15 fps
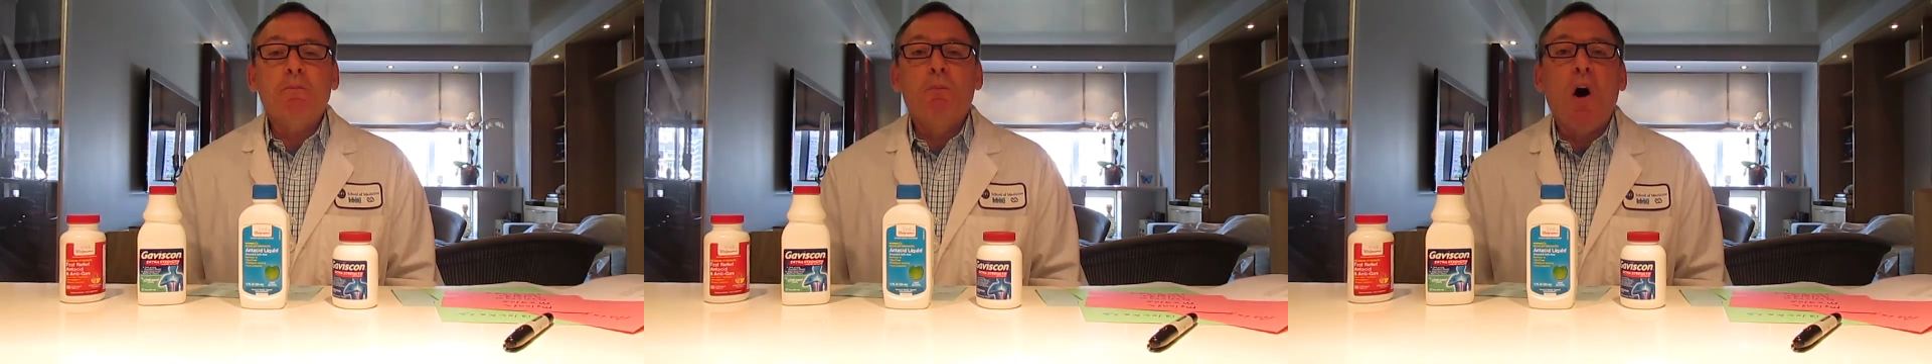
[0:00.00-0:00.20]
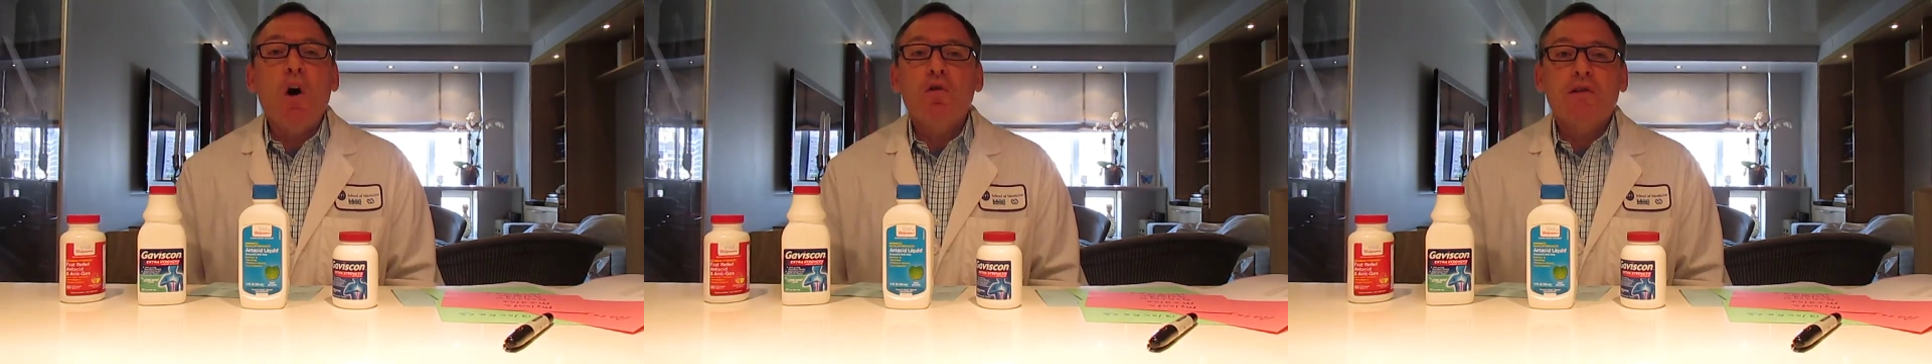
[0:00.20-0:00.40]

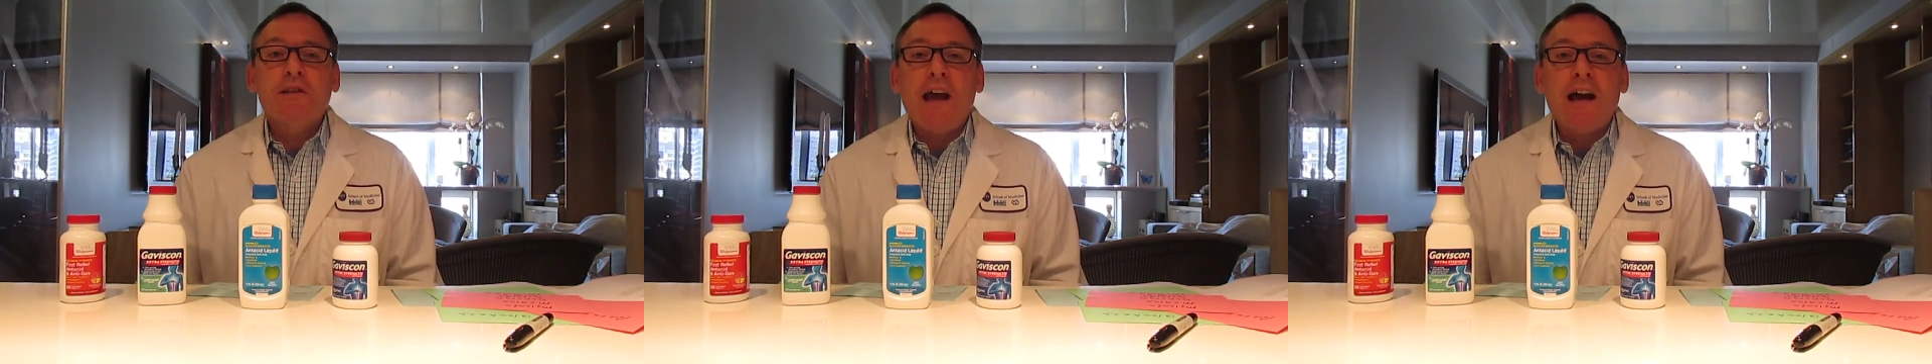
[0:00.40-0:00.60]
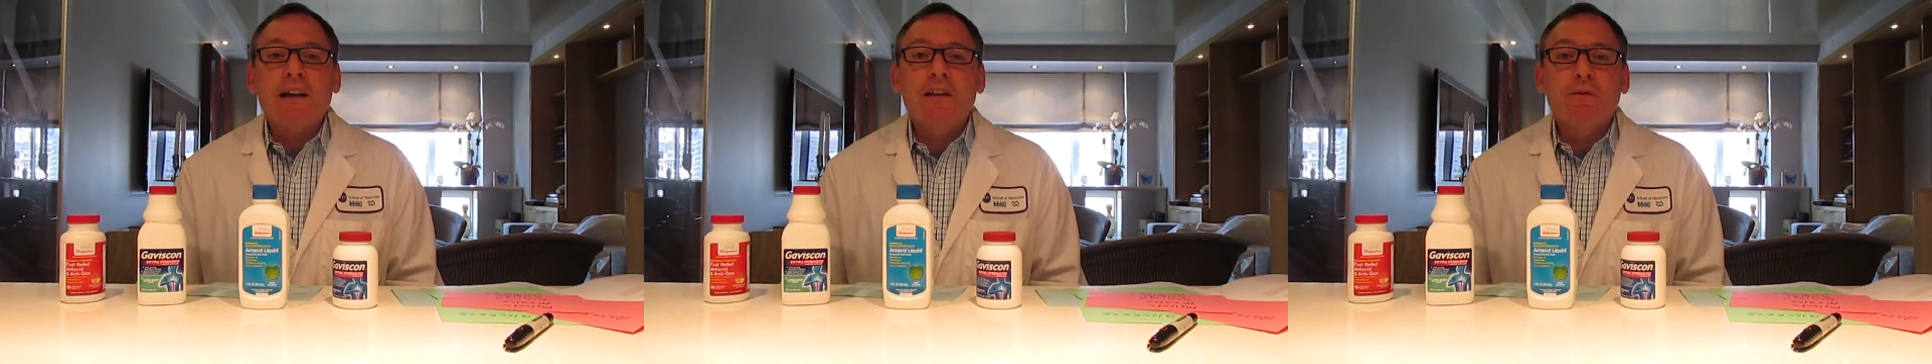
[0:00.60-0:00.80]

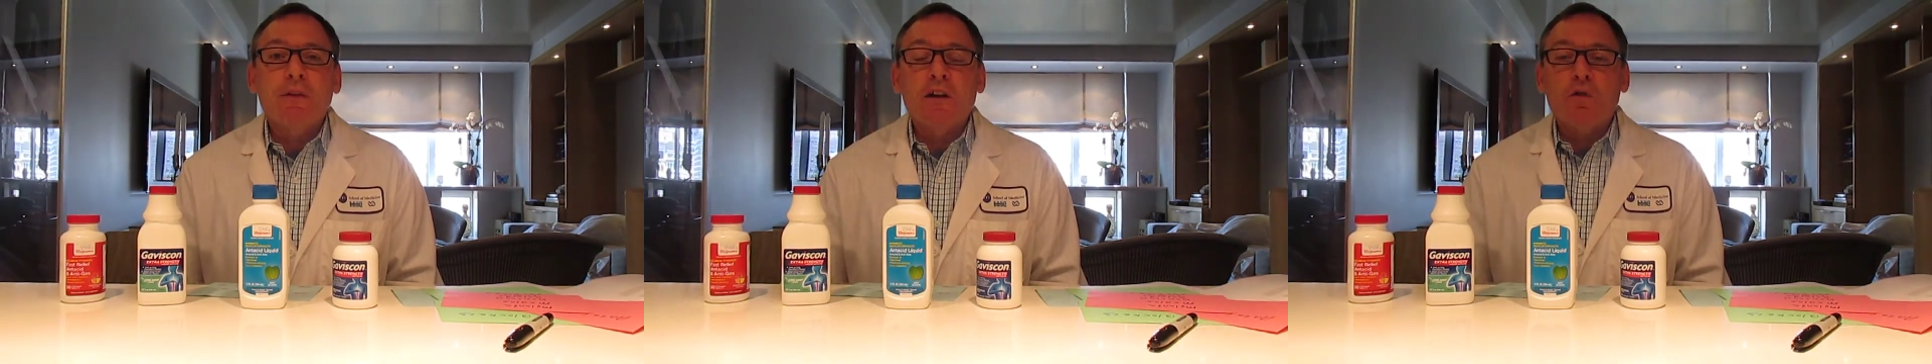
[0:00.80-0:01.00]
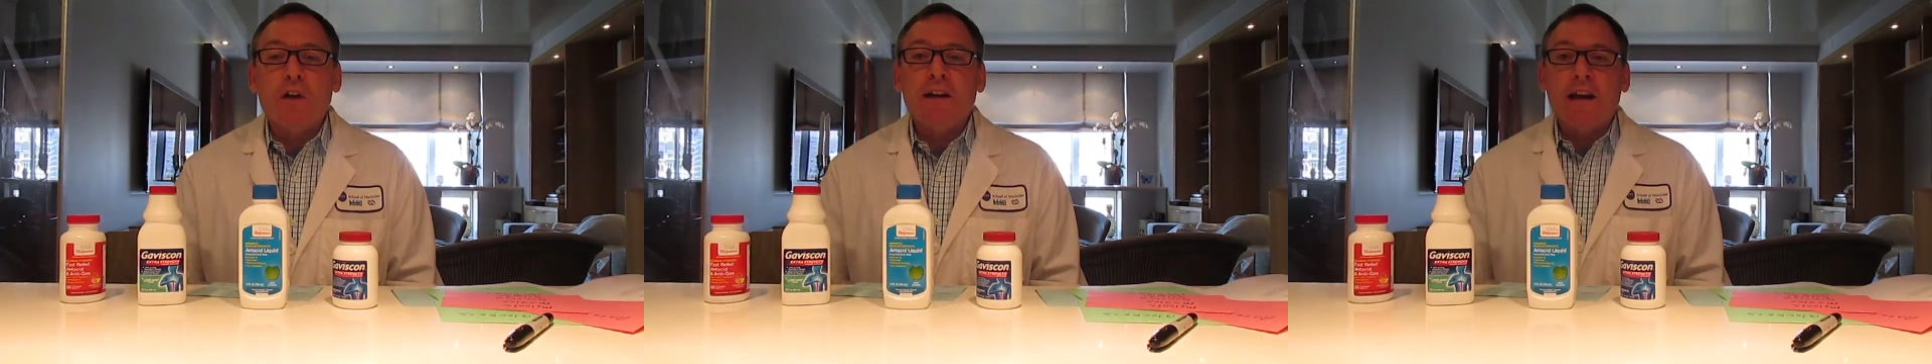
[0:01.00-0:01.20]
most active
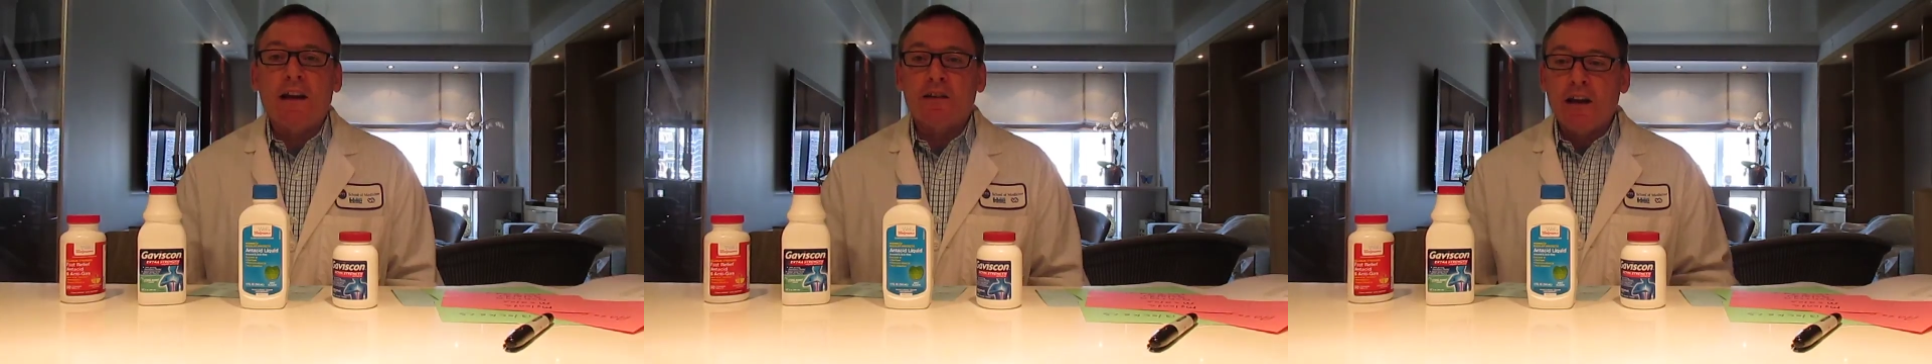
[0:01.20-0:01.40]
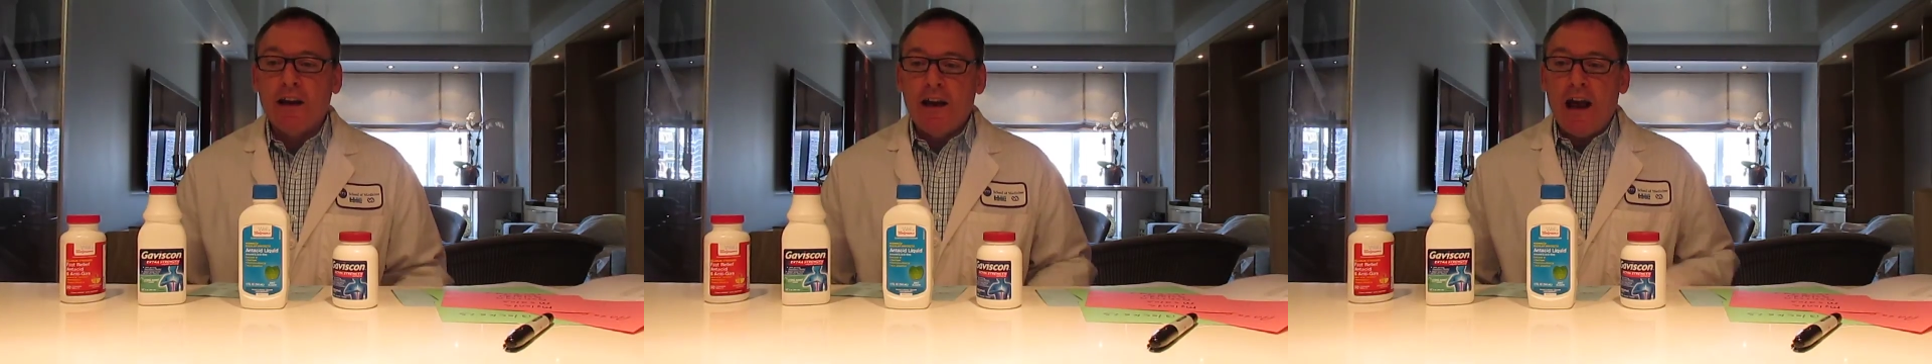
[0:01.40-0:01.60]

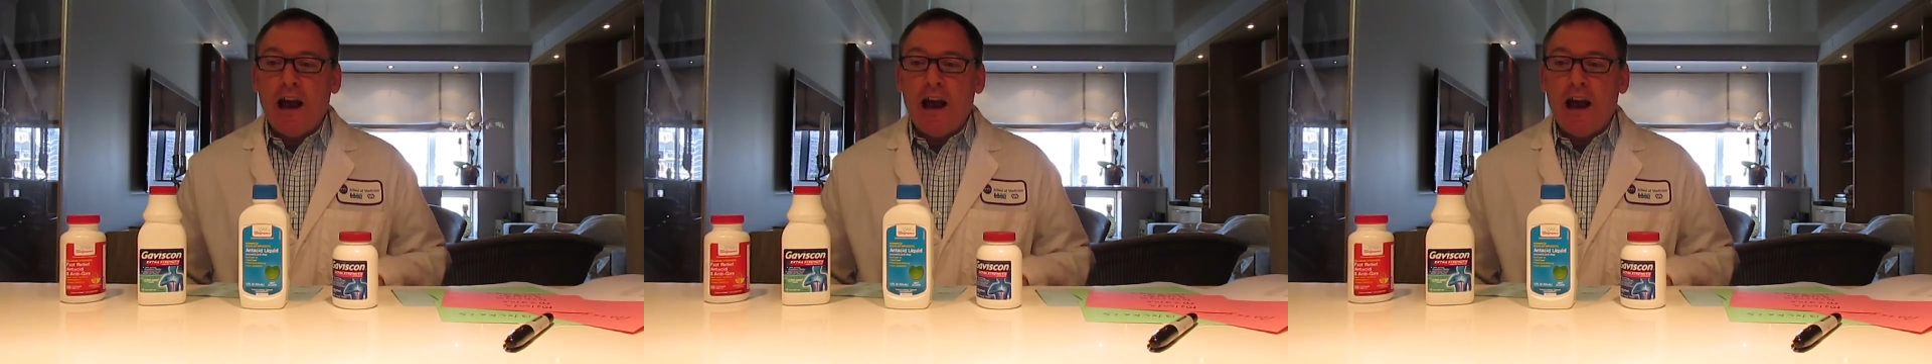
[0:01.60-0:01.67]
ingredient.